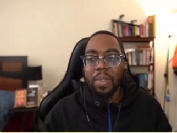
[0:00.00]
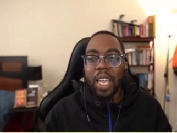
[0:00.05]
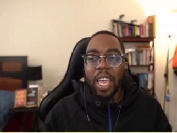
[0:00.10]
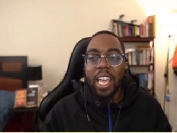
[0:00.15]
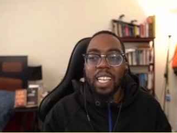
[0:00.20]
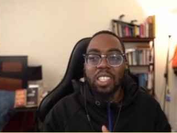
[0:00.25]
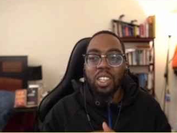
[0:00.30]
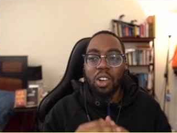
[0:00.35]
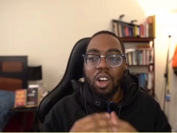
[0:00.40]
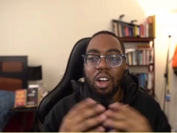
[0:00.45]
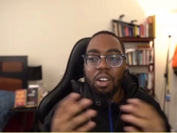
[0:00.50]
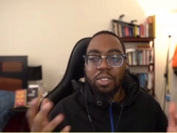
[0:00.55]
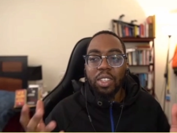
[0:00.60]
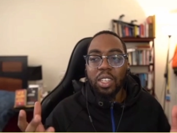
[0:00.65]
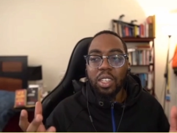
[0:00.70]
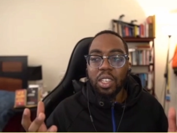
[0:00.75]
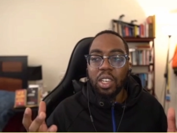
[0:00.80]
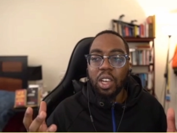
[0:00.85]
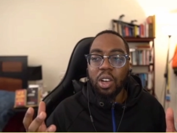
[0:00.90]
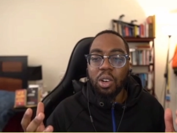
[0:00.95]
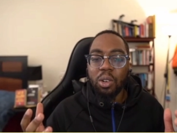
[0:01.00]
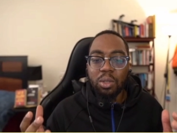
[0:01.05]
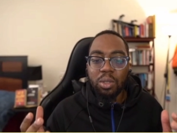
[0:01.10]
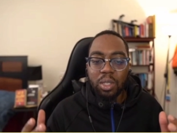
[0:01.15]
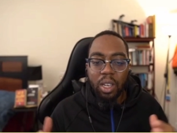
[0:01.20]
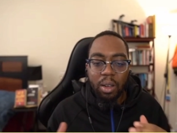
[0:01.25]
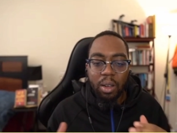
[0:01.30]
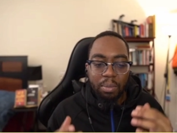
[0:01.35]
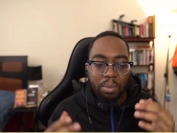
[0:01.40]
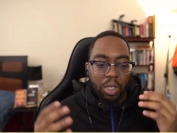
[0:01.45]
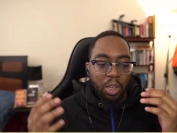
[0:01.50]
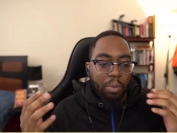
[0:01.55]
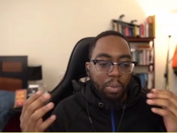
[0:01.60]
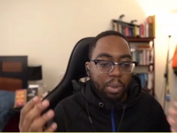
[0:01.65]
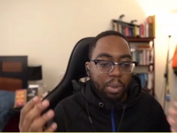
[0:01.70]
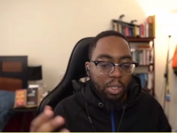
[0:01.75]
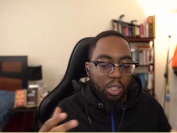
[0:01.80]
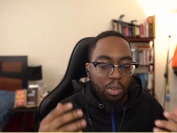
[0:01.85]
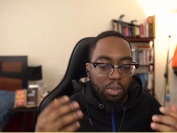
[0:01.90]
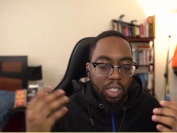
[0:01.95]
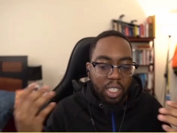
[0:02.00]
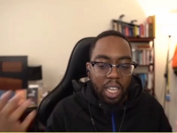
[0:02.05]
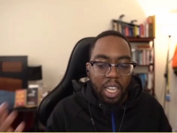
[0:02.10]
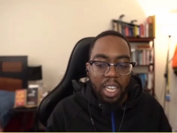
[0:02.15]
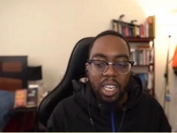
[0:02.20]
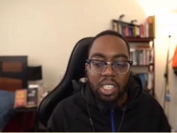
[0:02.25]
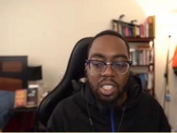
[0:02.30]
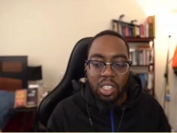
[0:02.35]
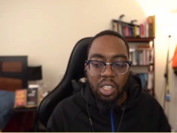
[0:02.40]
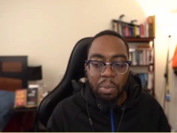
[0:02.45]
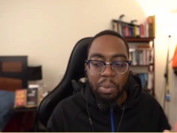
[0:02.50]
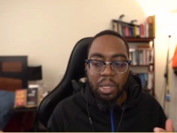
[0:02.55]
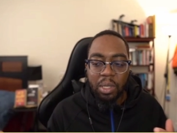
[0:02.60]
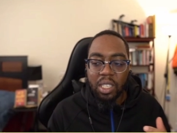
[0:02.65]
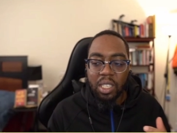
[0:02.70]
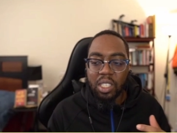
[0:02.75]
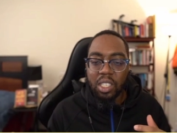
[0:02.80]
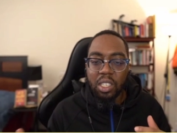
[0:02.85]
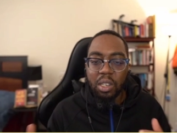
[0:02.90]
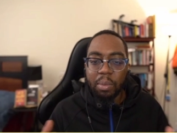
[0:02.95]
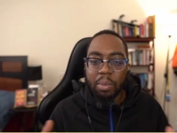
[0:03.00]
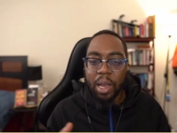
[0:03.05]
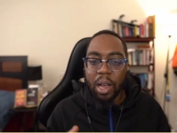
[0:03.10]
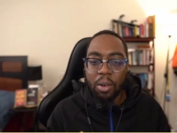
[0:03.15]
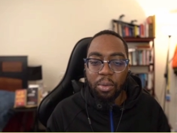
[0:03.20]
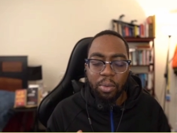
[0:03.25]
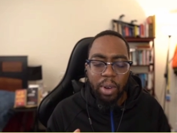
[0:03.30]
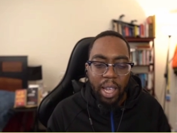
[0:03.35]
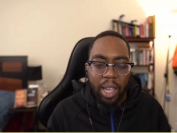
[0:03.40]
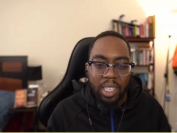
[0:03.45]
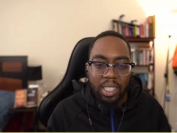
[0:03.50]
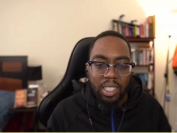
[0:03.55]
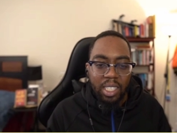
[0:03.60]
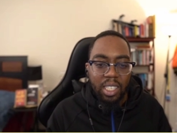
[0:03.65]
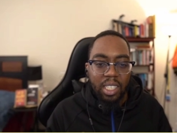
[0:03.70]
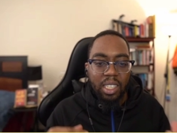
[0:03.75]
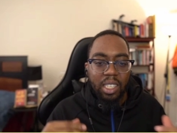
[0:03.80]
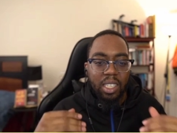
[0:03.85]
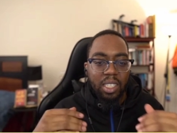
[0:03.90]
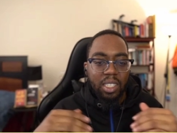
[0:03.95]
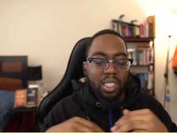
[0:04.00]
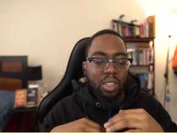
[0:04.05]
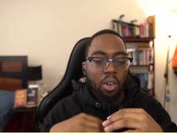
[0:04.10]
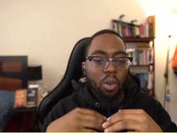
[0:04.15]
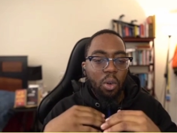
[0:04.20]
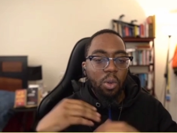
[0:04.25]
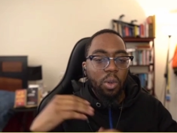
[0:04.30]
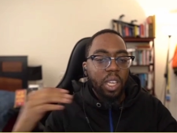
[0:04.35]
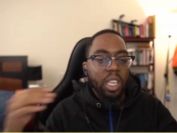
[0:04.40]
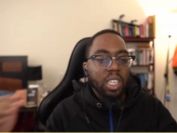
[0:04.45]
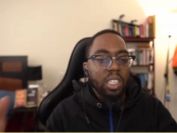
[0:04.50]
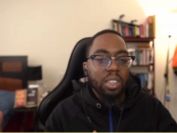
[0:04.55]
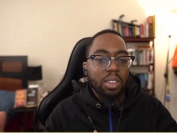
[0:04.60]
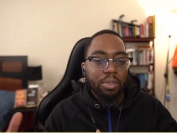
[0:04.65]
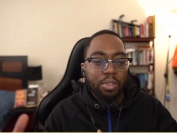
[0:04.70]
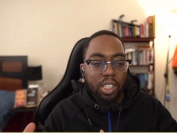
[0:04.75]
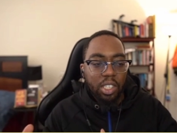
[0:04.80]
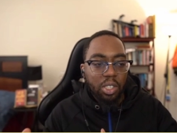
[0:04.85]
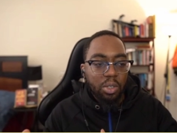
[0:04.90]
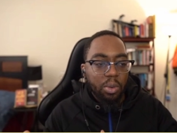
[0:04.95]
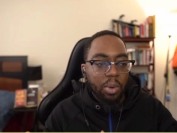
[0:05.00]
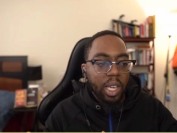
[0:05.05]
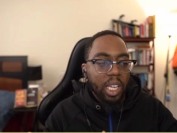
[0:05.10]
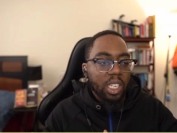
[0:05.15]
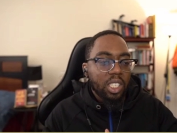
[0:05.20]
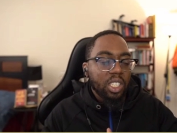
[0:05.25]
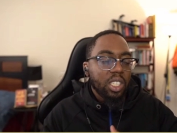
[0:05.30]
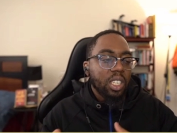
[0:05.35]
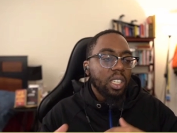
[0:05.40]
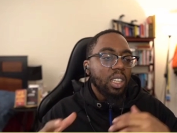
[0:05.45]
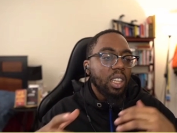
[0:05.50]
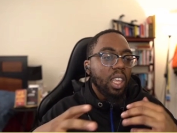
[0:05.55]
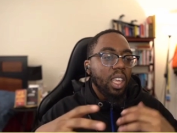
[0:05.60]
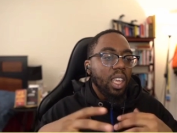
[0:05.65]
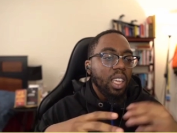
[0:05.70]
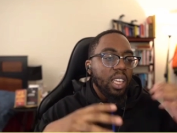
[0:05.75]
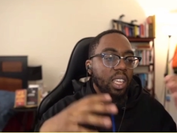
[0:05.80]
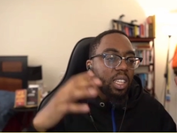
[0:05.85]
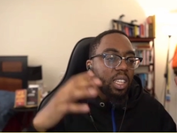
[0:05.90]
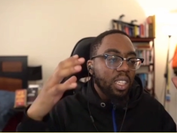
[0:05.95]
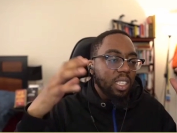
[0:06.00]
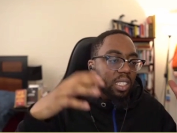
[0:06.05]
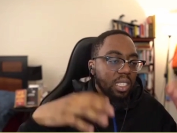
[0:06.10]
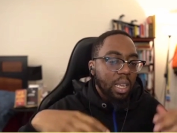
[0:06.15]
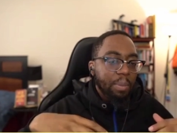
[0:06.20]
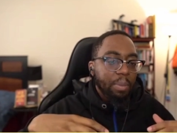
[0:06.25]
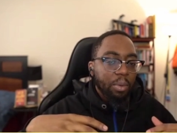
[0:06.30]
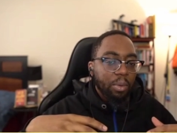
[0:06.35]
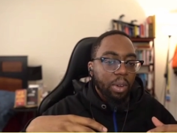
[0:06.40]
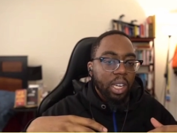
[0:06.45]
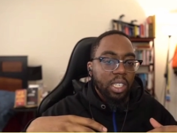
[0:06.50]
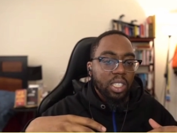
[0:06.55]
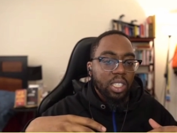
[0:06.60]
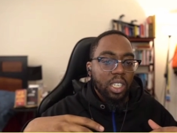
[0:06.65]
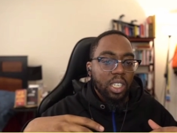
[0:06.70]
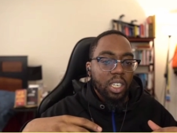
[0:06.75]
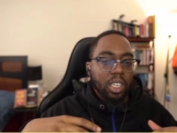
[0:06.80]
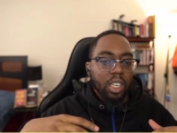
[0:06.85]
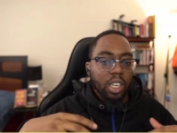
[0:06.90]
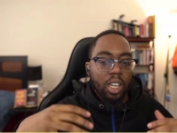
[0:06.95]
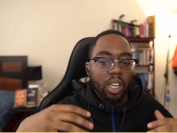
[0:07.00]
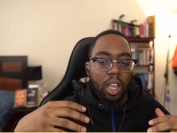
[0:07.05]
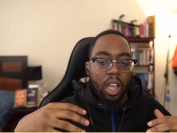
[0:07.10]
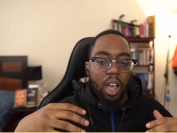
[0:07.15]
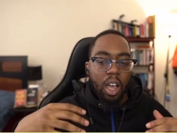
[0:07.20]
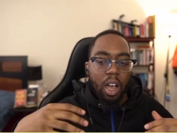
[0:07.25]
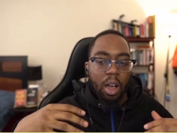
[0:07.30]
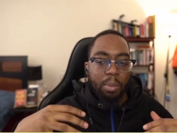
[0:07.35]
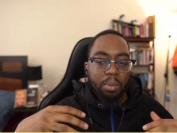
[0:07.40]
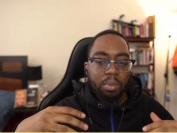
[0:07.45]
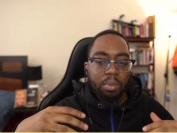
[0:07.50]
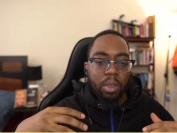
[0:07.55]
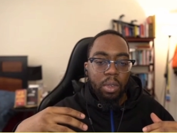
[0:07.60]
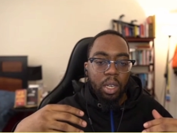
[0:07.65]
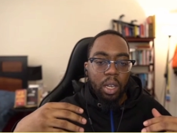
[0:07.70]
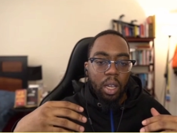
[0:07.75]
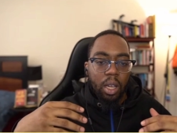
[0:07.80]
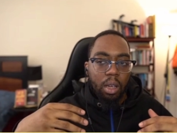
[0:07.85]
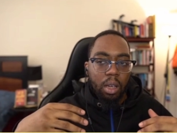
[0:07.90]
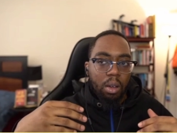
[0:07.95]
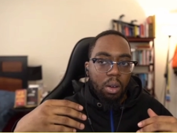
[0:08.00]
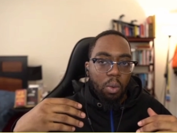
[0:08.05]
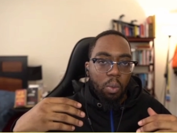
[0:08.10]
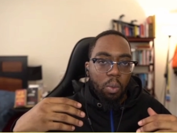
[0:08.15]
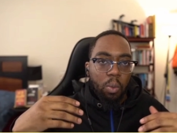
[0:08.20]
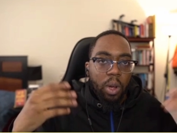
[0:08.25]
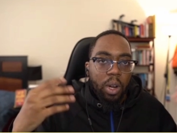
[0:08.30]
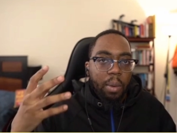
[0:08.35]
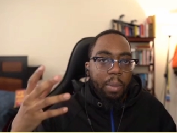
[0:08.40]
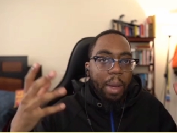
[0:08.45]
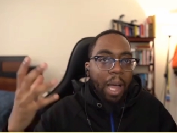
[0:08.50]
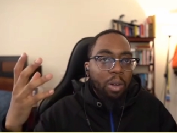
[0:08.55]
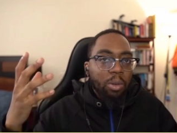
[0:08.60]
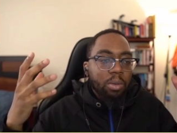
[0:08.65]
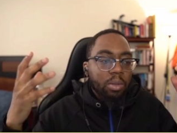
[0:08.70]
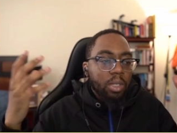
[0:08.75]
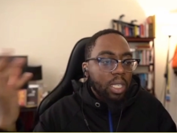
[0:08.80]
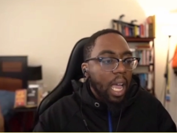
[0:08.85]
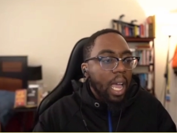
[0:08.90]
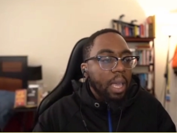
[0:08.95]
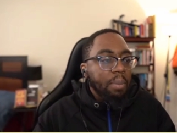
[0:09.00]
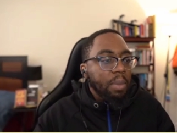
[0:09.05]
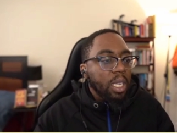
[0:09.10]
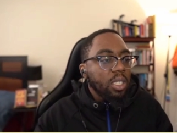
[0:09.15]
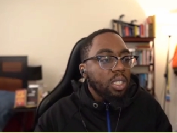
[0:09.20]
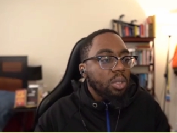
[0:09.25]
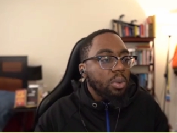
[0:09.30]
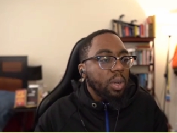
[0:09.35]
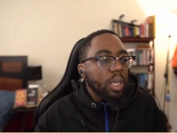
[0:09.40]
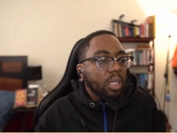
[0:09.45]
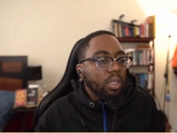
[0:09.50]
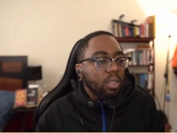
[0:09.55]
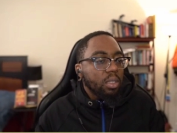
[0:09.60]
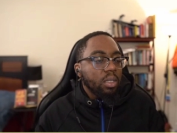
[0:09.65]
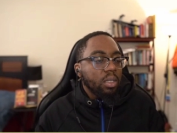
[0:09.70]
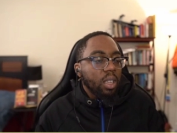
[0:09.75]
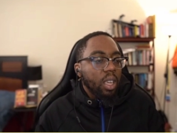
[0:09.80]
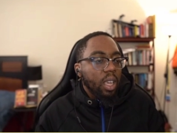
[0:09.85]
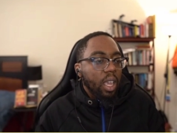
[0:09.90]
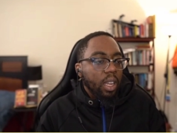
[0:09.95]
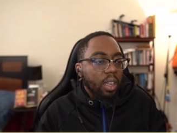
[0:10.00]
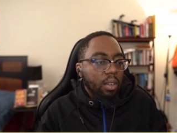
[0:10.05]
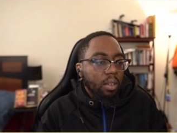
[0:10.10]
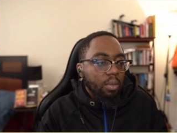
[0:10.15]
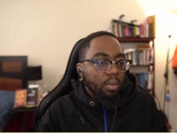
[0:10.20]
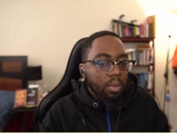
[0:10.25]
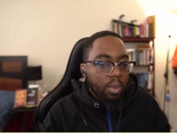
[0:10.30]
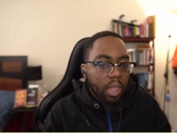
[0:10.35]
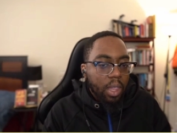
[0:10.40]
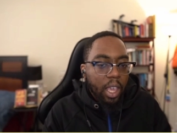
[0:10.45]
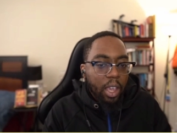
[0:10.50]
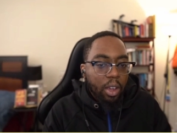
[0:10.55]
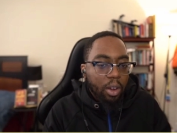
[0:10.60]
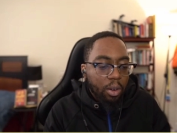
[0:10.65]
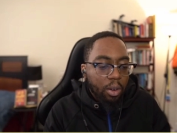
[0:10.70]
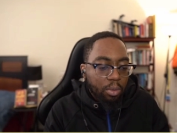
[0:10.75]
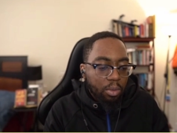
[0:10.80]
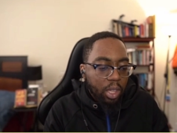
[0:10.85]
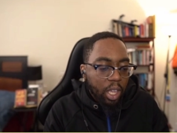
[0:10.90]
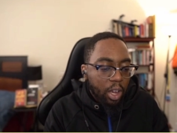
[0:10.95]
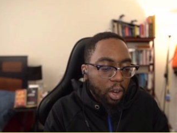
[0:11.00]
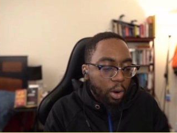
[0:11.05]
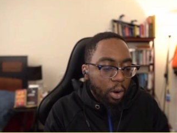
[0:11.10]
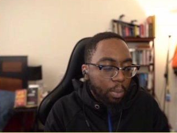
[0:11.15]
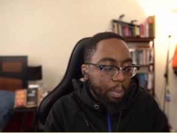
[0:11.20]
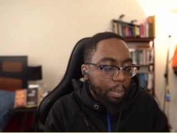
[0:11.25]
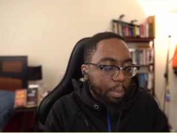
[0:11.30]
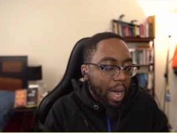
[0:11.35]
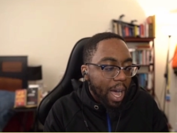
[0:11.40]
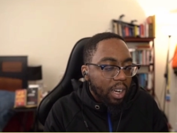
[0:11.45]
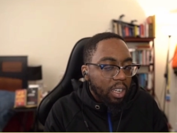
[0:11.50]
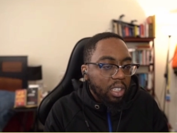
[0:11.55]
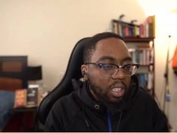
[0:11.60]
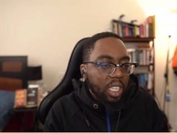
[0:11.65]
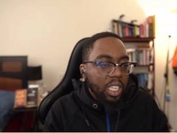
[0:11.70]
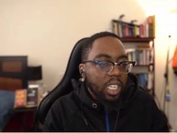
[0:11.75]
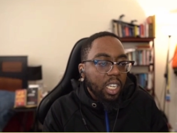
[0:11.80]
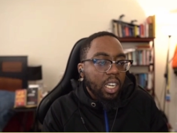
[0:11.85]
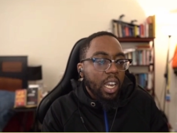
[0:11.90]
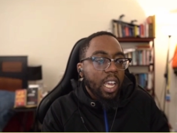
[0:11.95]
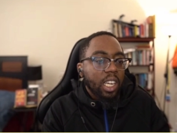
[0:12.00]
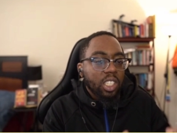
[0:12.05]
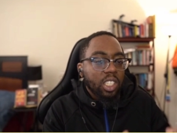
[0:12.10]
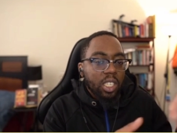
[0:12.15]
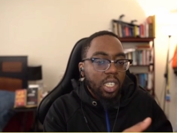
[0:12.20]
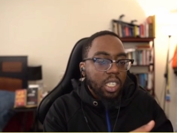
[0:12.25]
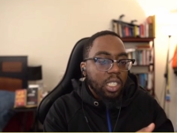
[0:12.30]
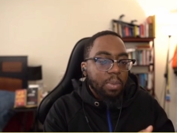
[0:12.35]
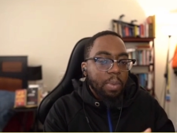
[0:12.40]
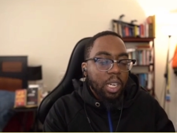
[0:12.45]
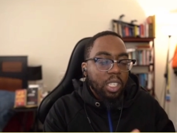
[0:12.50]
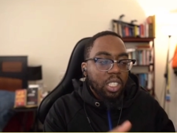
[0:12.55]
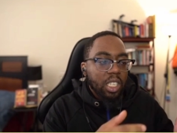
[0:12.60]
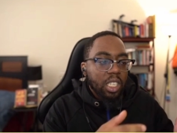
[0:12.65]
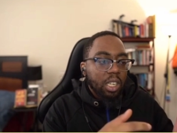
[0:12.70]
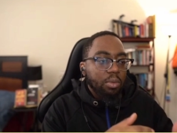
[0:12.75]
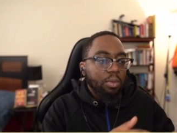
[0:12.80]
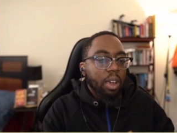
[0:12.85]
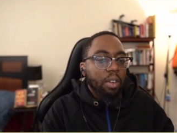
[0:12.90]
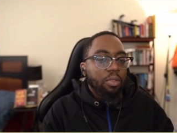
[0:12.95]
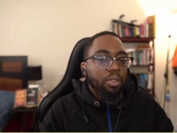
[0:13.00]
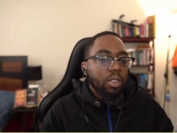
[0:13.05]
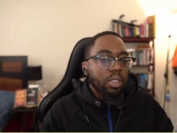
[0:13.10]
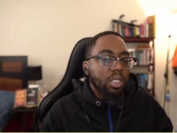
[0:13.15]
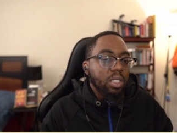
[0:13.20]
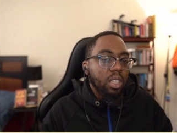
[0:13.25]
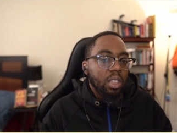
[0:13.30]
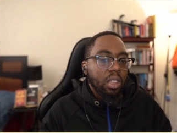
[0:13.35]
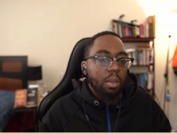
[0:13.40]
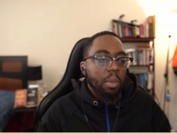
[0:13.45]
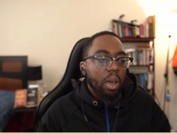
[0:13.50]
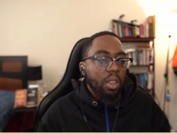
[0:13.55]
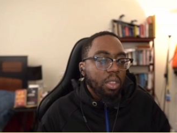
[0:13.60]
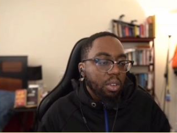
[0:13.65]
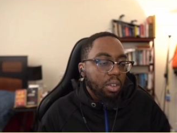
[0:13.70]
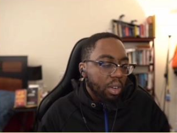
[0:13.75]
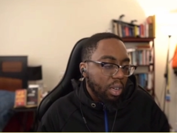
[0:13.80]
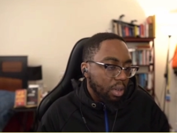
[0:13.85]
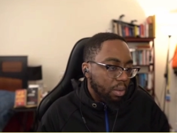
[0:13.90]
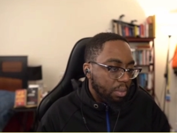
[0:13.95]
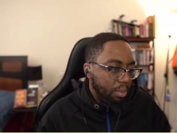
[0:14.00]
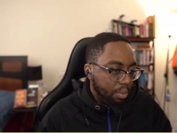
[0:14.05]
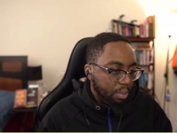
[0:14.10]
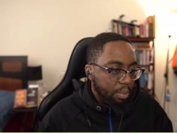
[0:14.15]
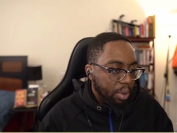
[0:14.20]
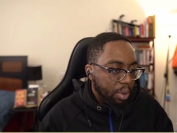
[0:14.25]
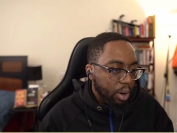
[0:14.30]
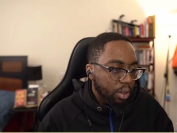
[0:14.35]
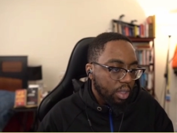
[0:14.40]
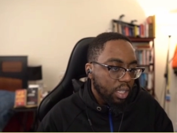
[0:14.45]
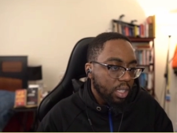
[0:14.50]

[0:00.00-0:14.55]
As it often goes, you stated your position about rights and this whole individuation thing and the separation. What about Siamese twins and their bodily connection, especially in reference to the mother and birth and